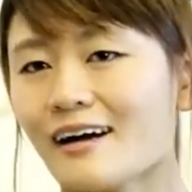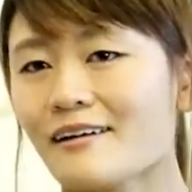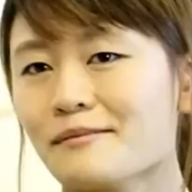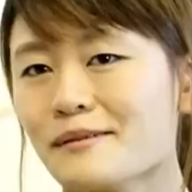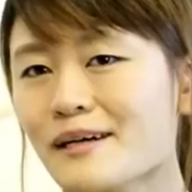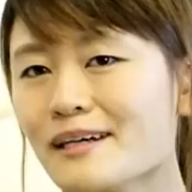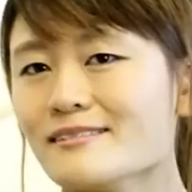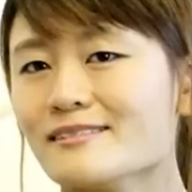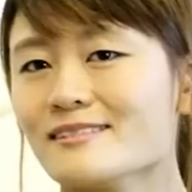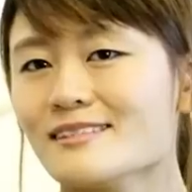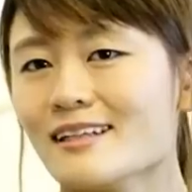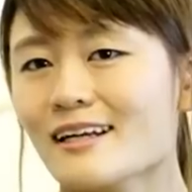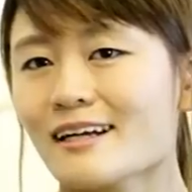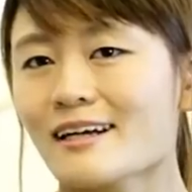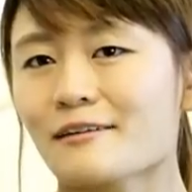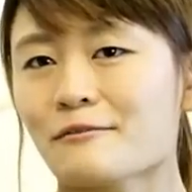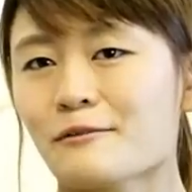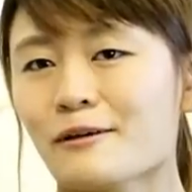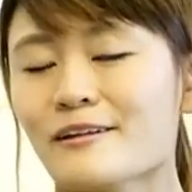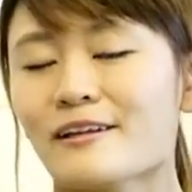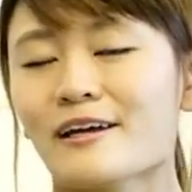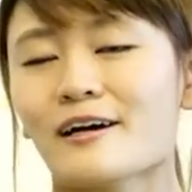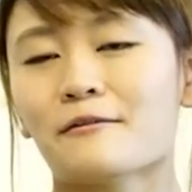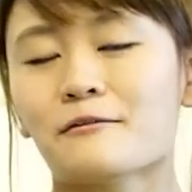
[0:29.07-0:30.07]
about like
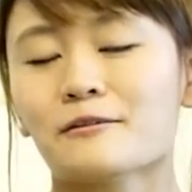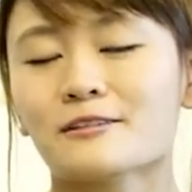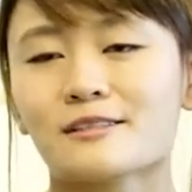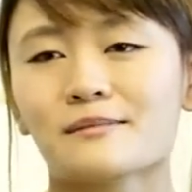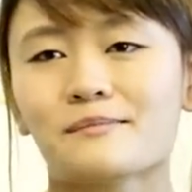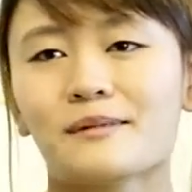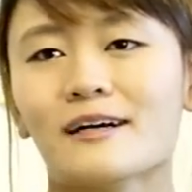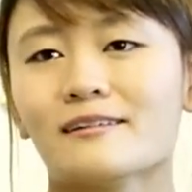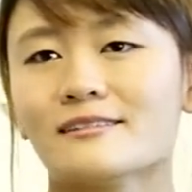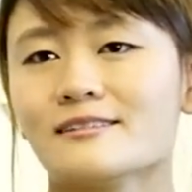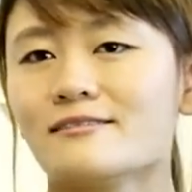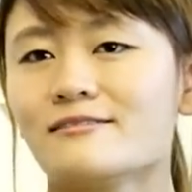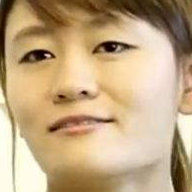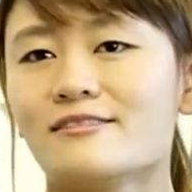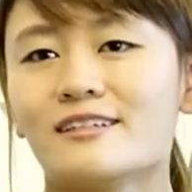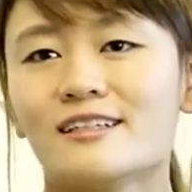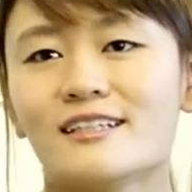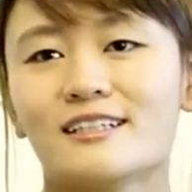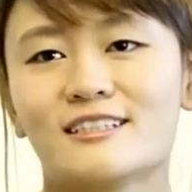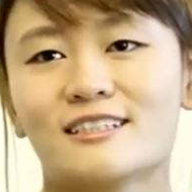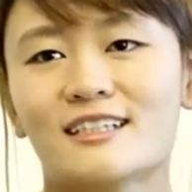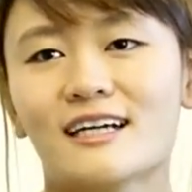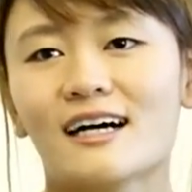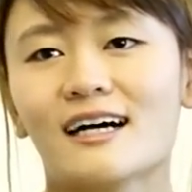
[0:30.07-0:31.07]
when I was about to
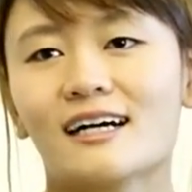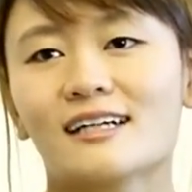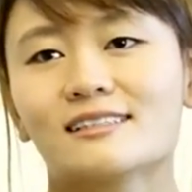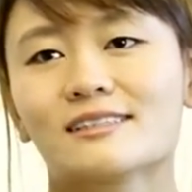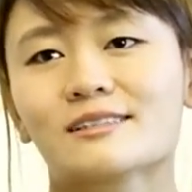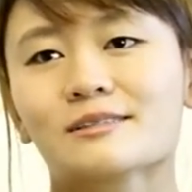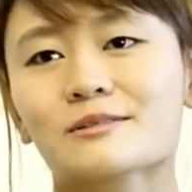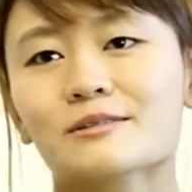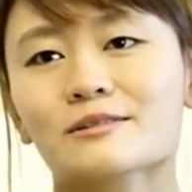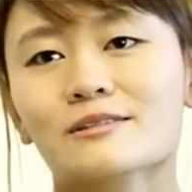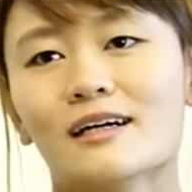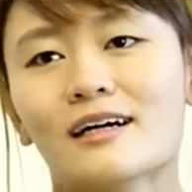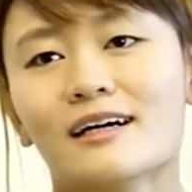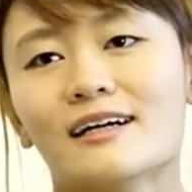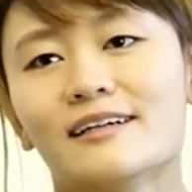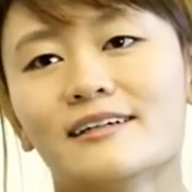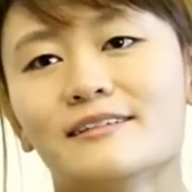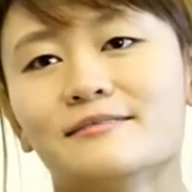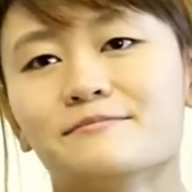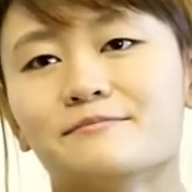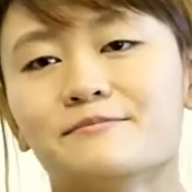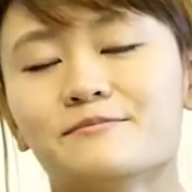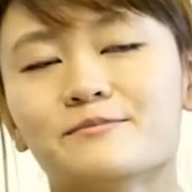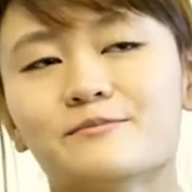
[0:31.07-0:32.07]
finish high school,
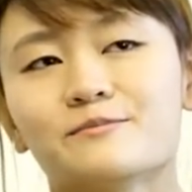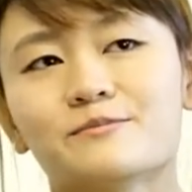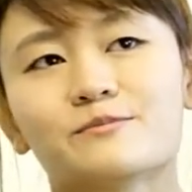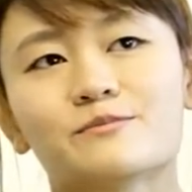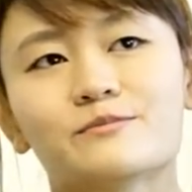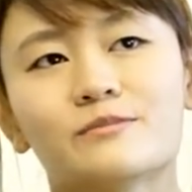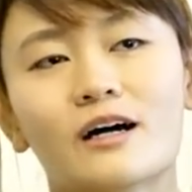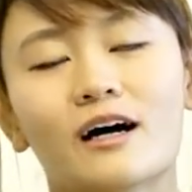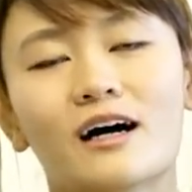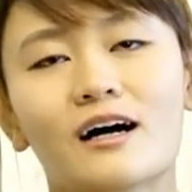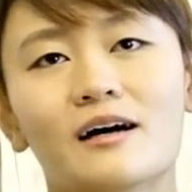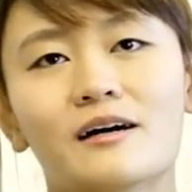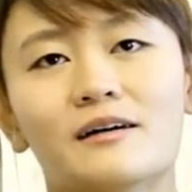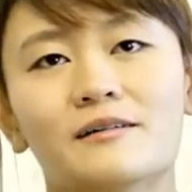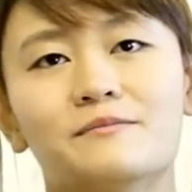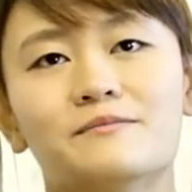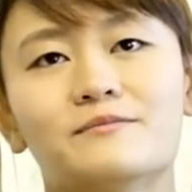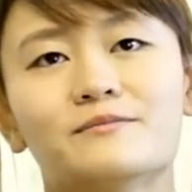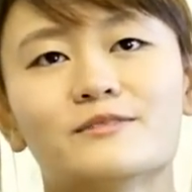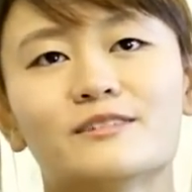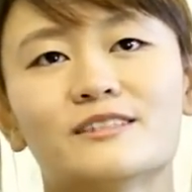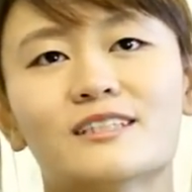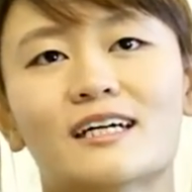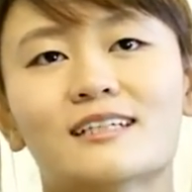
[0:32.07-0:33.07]
I
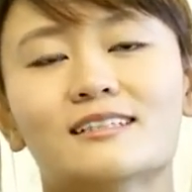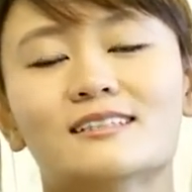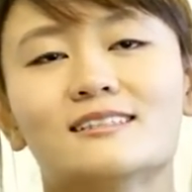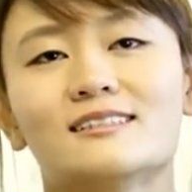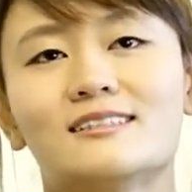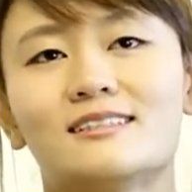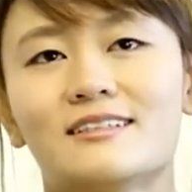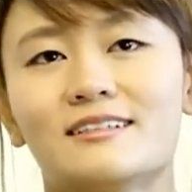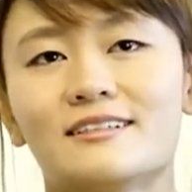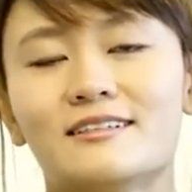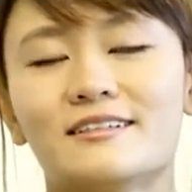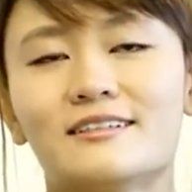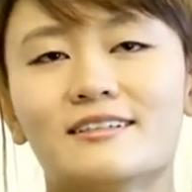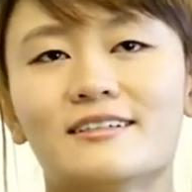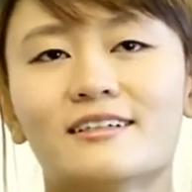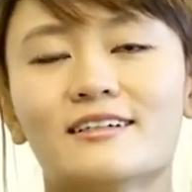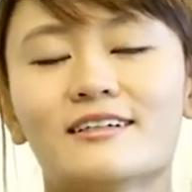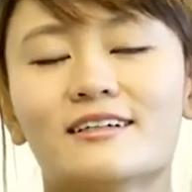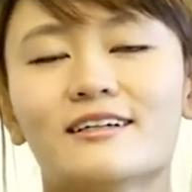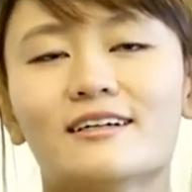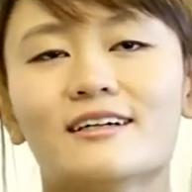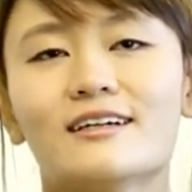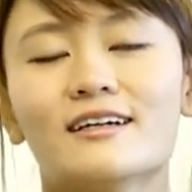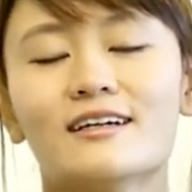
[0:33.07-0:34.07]
started to
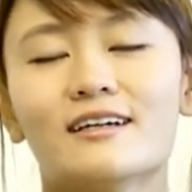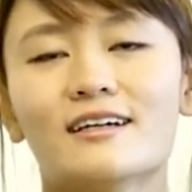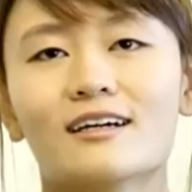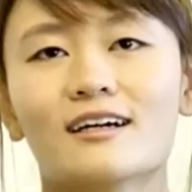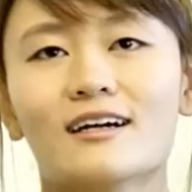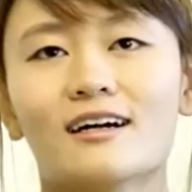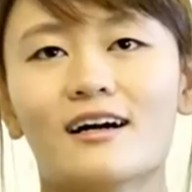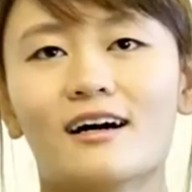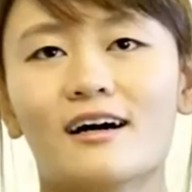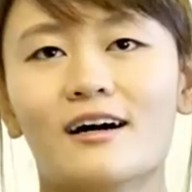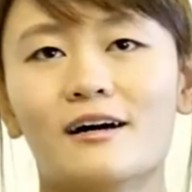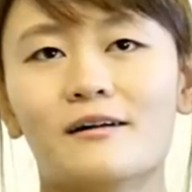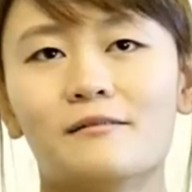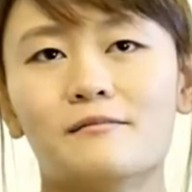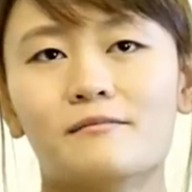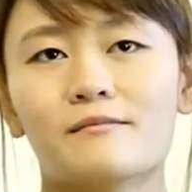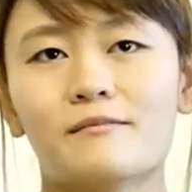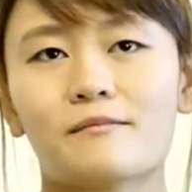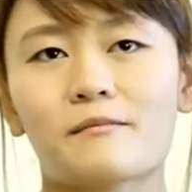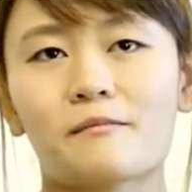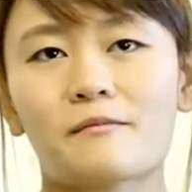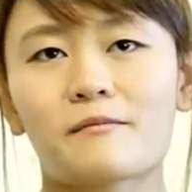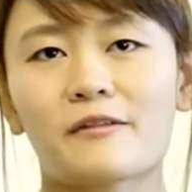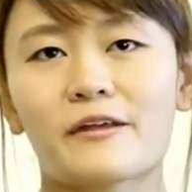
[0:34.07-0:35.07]

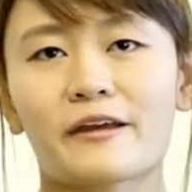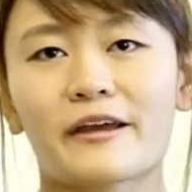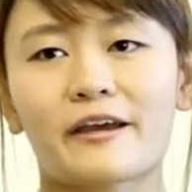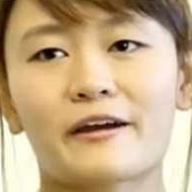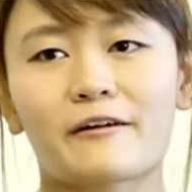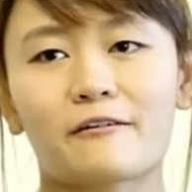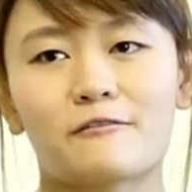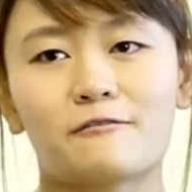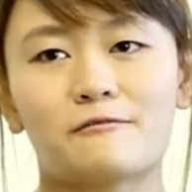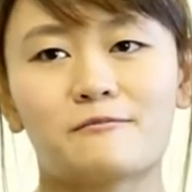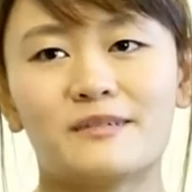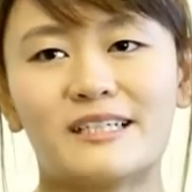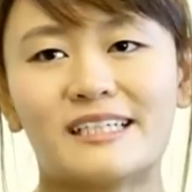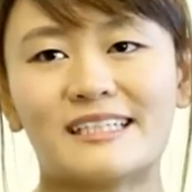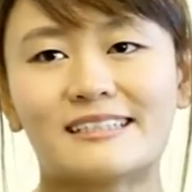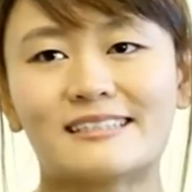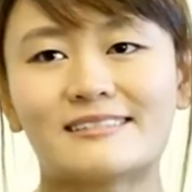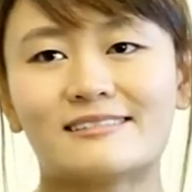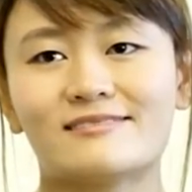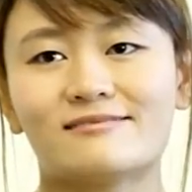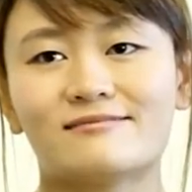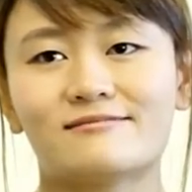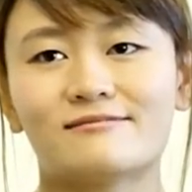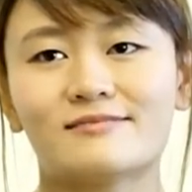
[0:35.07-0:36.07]
thinking of
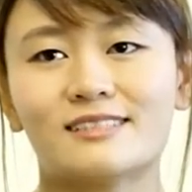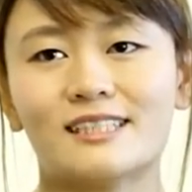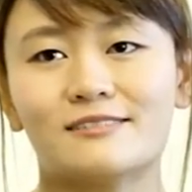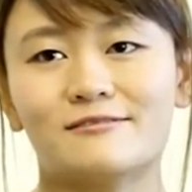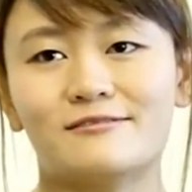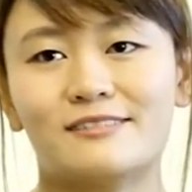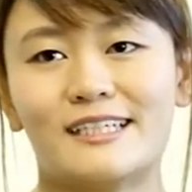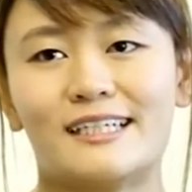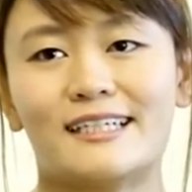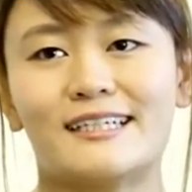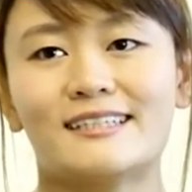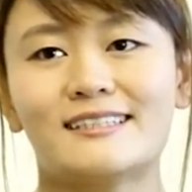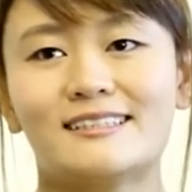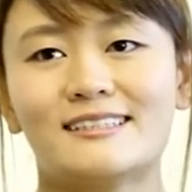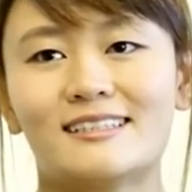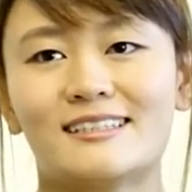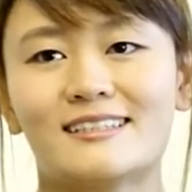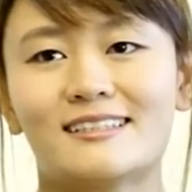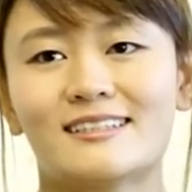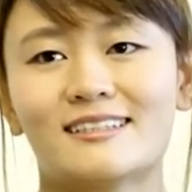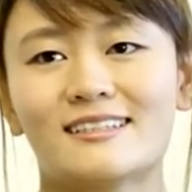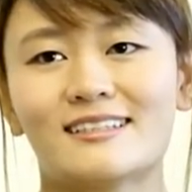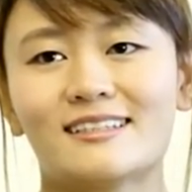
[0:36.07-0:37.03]
being a vet.